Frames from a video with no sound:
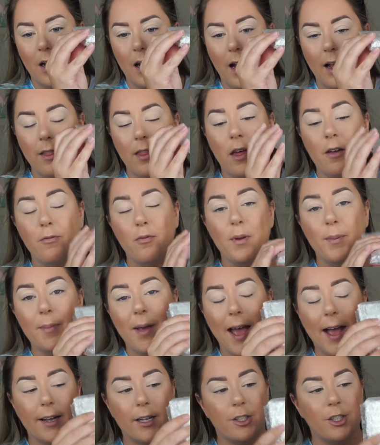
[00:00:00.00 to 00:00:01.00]
I love when
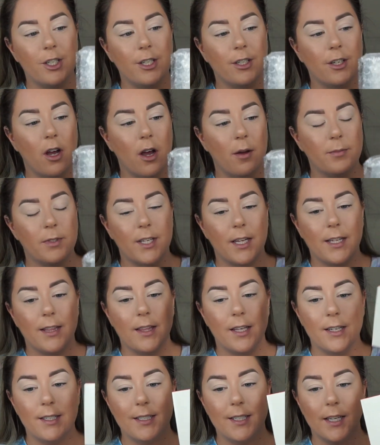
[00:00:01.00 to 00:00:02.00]
packaging comes
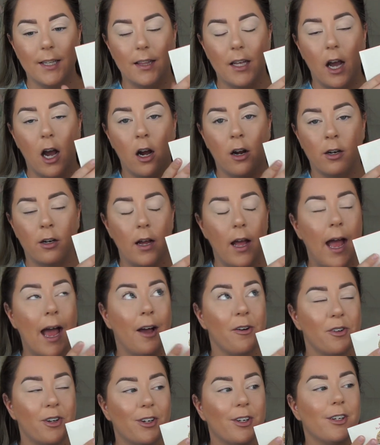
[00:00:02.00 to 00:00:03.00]
like this, like the, our
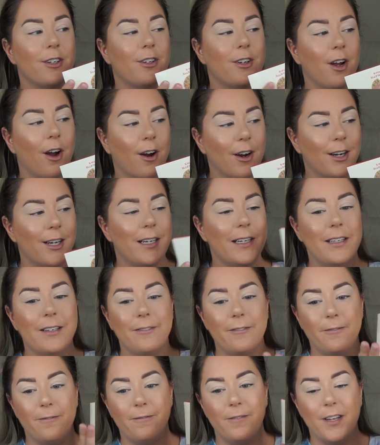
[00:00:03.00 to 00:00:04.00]
outer carton
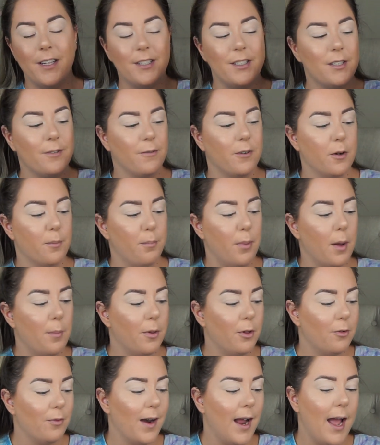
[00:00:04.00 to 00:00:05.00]
fits for
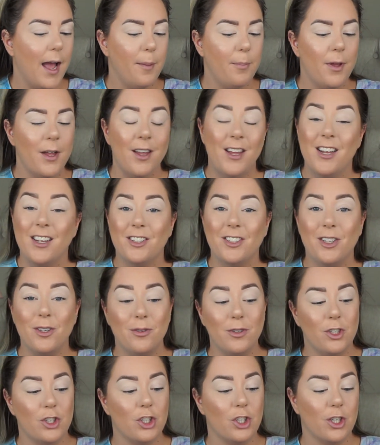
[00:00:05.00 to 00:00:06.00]
bubble wrap
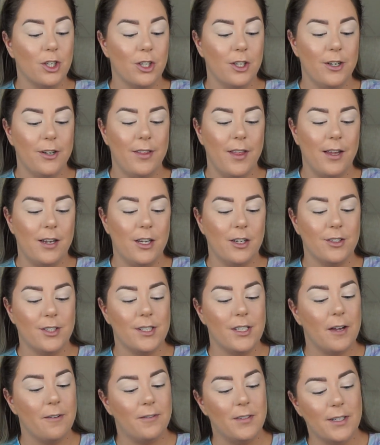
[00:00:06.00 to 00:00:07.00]
to ensure that your
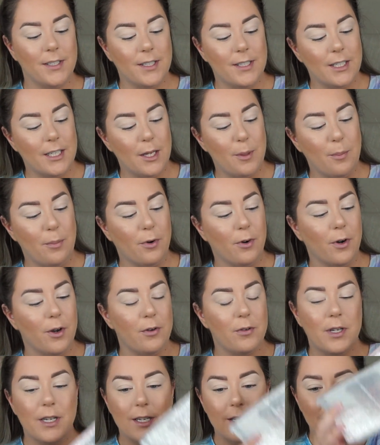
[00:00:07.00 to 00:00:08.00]
stuff doesn't get
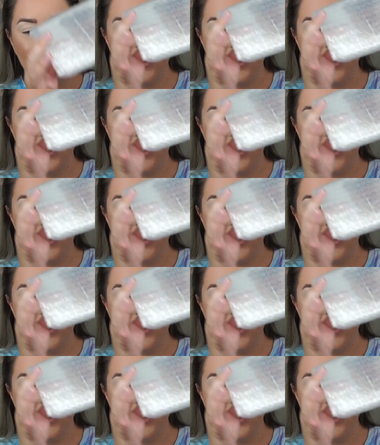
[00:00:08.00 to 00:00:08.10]
broken,